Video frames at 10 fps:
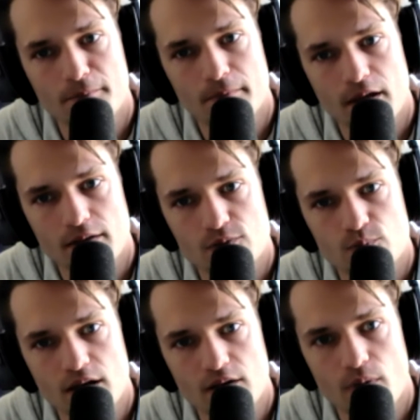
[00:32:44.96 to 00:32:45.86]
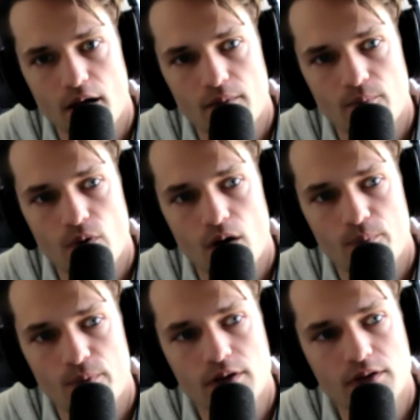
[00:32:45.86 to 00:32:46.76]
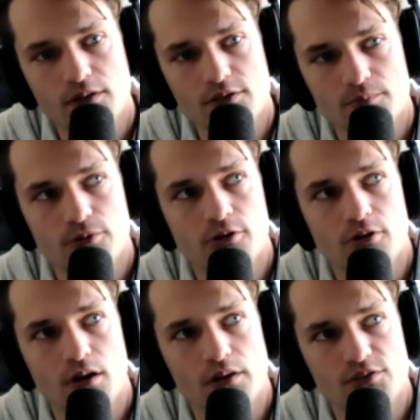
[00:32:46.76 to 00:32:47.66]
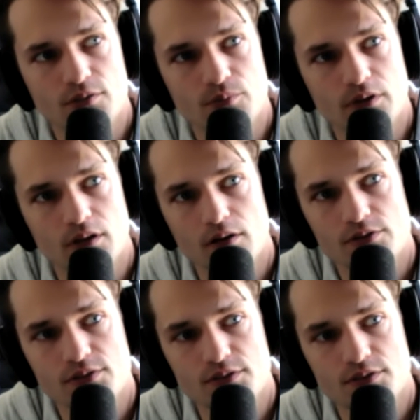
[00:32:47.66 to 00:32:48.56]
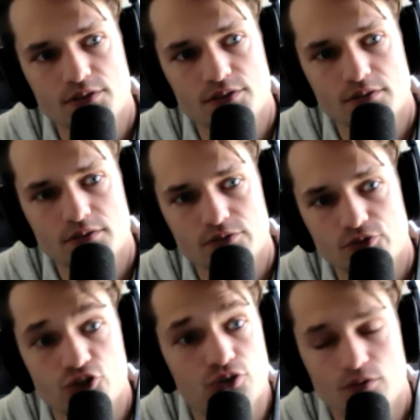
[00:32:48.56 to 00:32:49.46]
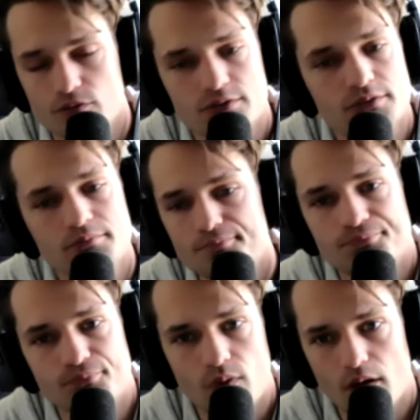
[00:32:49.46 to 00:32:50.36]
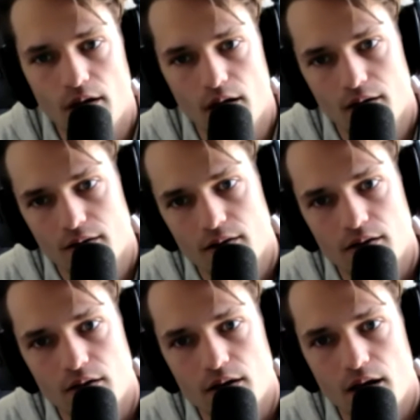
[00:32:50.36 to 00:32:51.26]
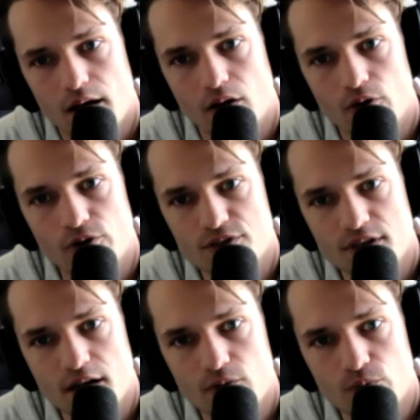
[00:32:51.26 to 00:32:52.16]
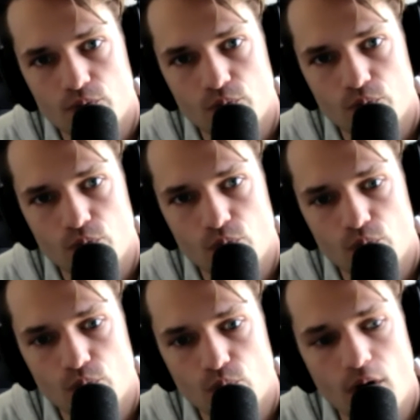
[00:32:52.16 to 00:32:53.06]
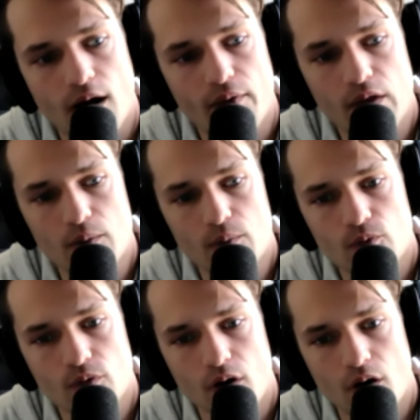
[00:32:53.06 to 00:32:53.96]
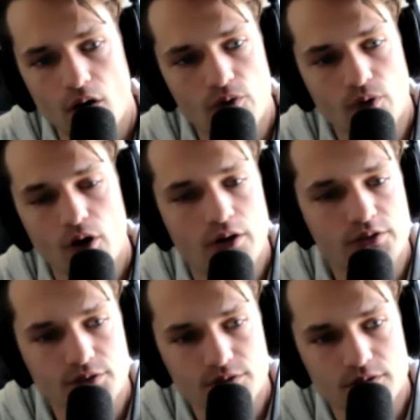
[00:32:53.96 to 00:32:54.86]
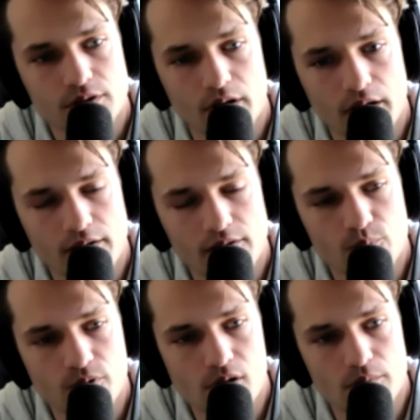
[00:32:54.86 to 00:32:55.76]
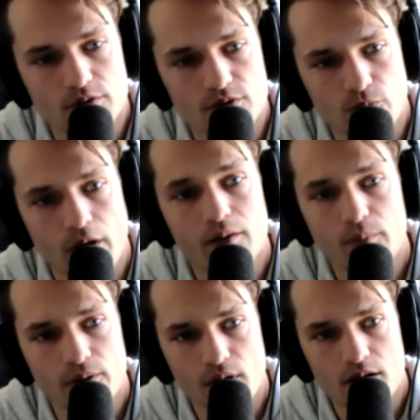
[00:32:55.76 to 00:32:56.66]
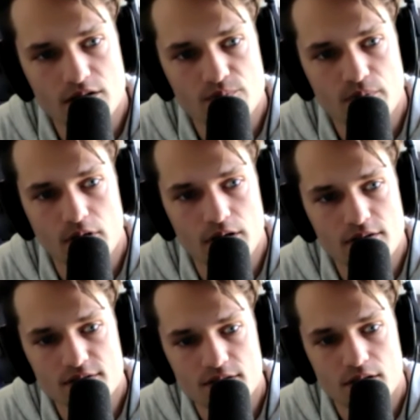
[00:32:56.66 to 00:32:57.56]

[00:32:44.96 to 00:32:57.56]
It's made my ability to put on somebody else's shoes and understand why they are hurt and be able to write about that experience.